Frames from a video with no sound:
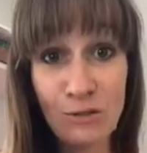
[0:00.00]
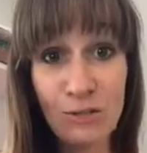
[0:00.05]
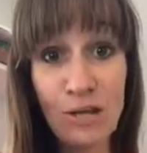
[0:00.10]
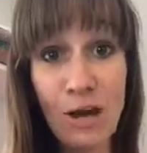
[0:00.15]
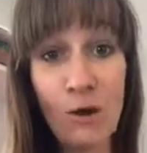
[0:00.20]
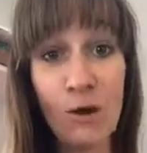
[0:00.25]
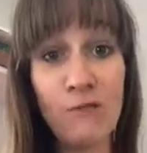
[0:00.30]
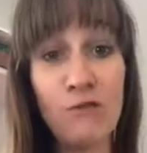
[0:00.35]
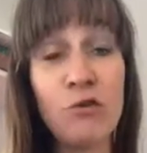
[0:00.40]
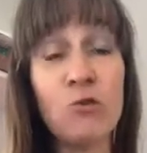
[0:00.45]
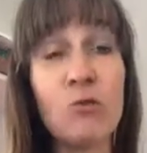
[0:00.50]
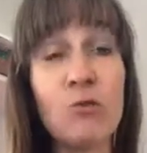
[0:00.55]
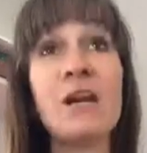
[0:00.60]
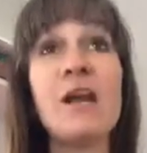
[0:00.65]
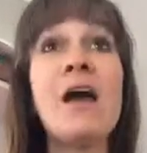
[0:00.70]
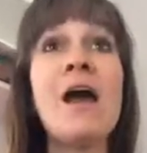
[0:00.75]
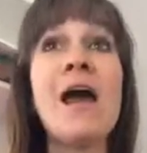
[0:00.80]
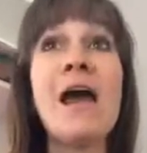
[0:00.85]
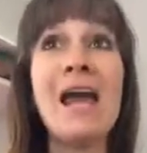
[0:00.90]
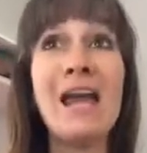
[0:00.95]
So, if you
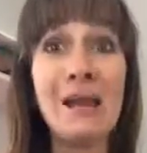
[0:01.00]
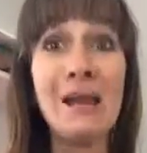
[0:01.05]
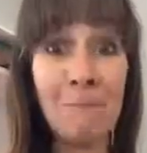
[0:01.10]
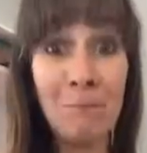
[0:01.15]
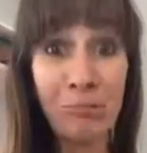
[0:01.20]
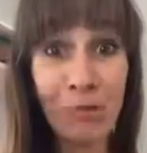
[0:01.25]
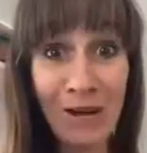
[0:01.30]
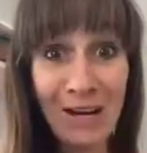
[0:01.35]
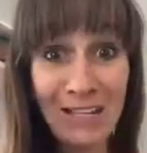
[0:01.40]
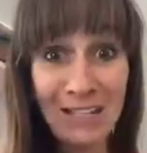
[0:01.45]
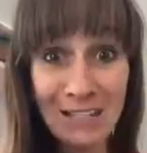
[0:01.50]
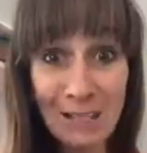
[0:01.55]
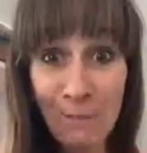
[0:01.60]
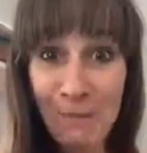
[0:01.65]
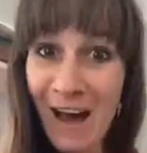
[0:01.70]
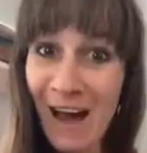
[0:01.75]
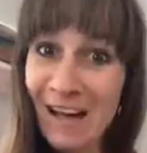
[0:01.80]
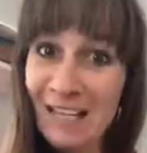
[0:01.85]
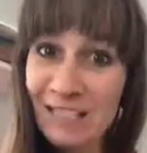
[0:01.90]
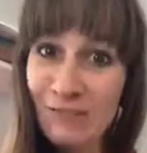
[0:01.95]
can embrace the
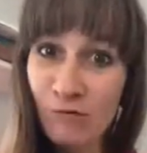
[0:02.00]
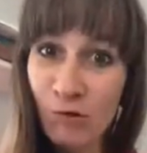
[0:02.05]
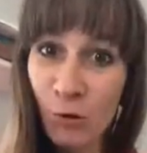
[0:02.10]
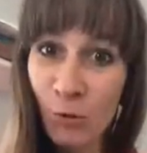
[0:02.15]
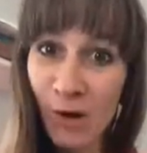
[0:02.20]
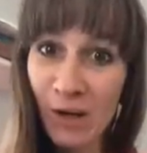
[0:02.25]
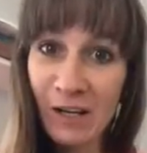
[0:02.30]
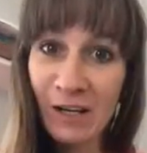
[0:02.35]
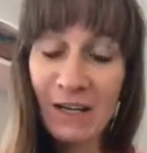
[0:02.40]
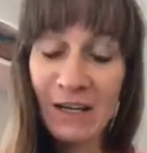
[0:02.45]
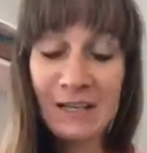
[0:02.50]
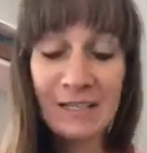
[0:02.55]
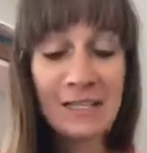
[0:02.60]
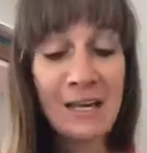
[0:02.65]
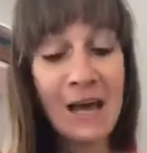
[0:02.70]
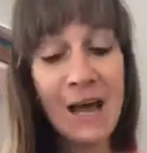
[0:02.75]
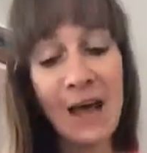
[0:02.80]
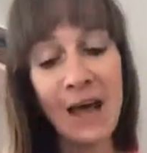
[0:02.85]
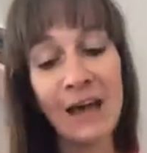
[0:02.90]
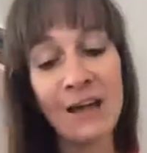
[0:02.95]
past for what it is
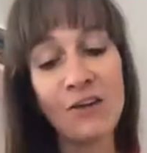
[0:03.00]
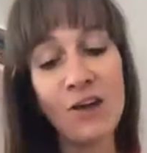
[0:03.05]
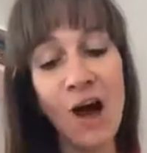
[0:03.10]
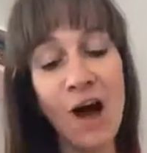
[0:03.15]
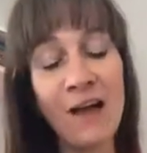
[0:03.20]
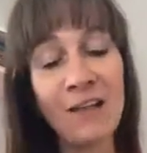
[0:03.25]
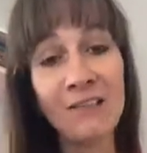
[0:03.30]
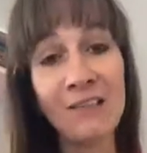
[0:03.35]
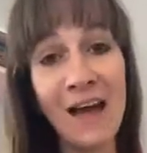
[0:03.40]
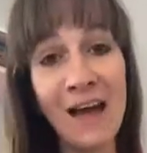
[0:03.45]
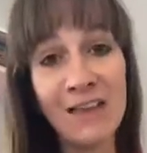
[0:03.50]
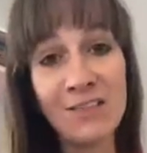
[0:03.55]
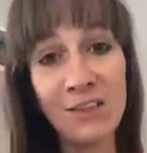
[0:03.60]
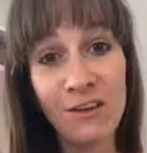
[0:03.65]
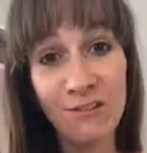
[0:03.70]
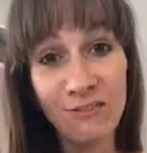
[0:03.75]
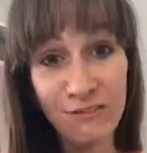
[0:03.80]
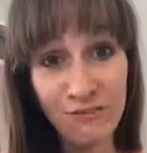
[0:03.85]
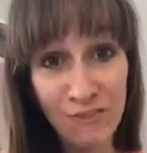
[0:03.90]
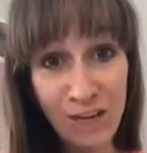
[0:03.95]
and not let
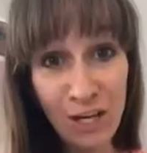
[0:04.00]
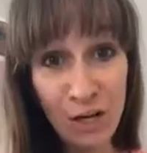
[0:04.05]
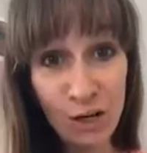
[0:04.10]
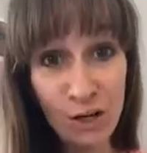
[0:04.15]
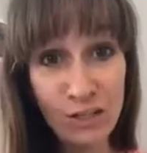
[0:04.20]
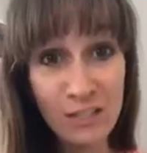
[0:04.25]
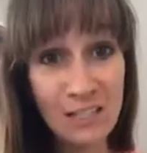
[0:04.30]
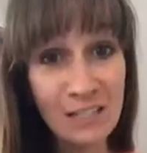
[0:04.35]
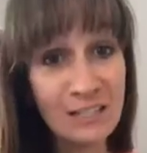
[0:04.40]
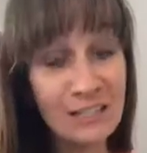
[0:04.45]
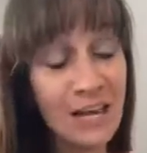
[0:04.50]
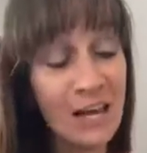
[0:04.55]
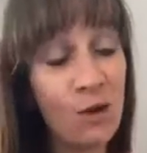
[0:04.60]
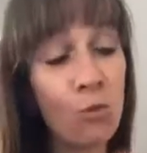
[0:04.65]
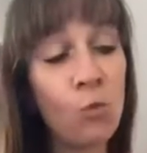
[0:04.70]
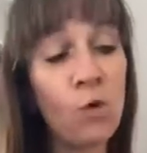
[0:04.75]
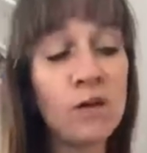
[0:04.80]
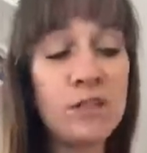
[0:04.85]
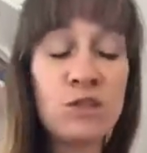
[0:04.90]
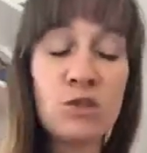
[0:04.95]
the fear
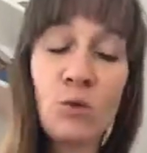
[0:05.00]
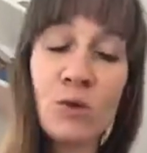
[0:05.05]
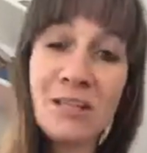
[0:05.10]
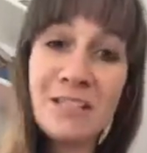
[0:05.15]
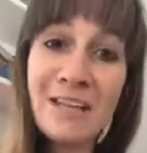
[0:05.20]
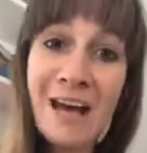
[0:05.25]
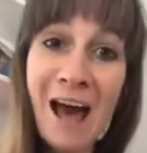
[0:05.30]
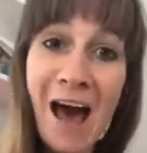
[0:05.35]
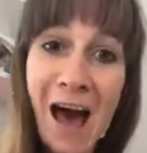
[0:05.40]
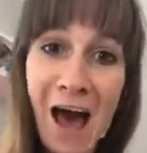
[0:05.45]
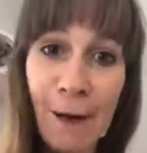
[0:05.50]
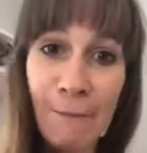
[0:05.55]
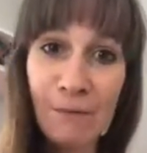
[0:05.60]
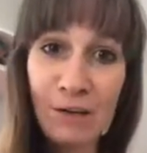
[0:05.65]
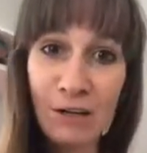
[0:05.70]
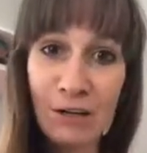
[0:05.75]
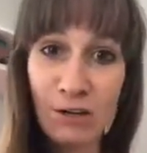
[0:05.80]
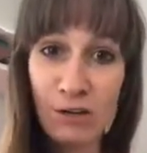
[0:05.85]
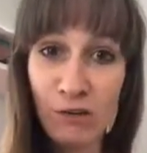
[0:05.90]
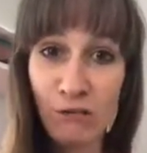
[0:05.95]
dictate what's going to
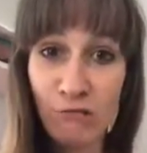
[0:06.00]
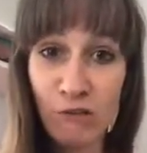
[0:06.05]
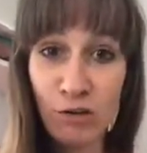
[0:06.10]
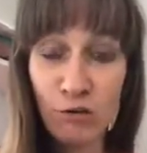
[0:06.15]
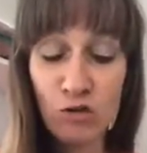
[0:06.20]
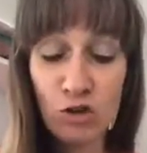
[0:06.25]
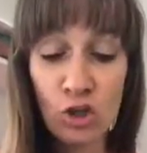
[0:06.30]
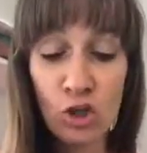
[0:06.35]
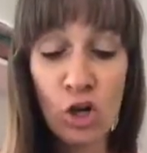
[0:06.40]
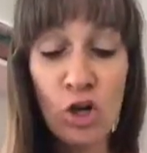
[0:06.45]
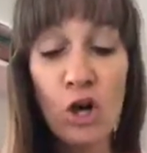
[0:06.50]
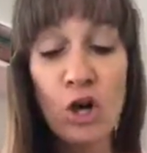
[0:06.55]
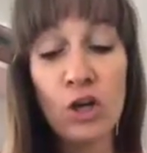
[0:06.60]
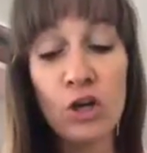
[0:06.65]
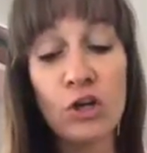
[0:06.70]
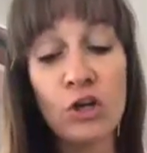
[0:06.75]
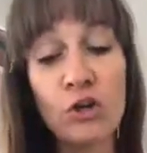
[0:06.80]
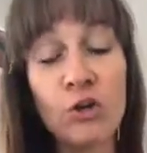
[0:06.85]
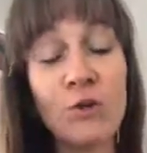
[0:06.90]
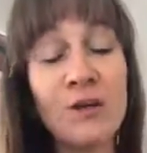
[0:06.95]
happen in your future,
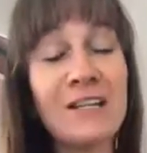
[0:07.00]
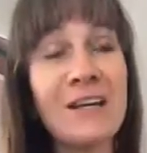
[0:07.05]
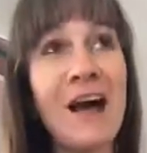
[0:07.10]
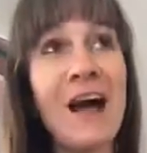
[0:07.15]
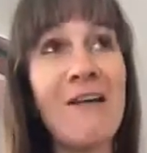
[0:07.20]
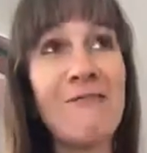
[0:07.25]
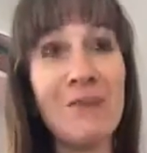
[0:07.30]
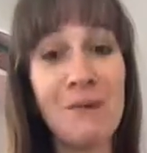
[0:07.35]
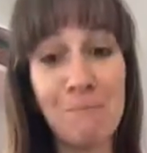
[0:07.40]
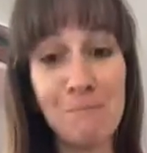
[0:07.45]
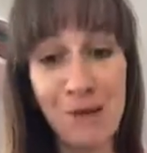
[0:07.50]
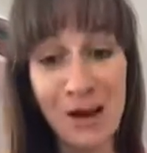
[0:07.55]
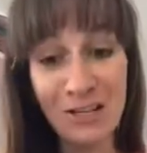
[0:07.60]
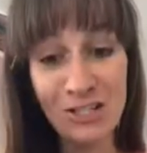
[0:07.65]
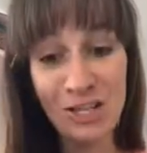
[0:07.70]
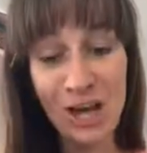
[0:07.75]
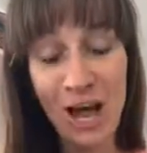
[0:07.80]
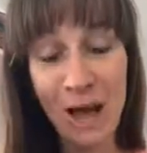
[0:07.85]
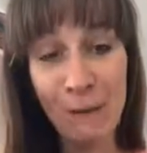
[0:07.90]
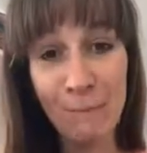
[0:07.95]
you're going to have a
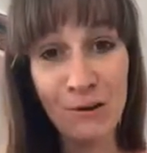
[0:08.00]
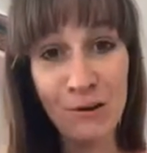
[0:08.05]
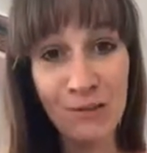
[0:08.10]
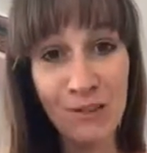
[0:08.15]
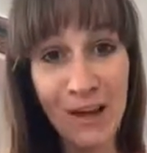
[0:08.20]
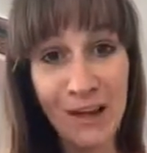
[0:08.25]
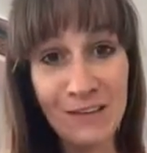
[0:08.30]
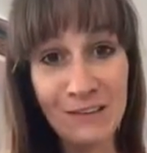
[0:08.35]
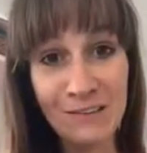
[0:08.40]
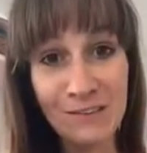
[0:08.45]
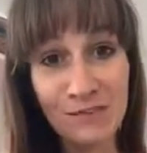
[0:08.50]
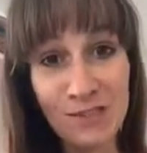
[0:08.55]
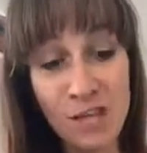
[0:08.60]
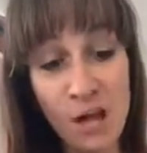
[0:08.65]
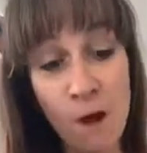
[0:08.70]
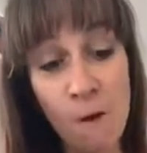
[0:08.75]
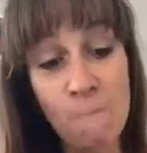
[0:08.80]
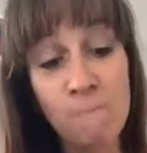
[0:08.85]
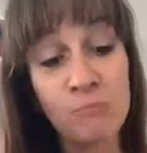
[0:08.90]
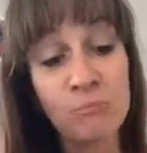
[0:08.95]
much happier life.
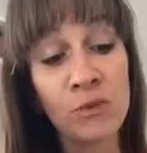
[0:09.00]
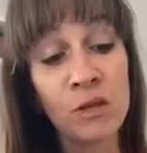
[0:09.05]
So,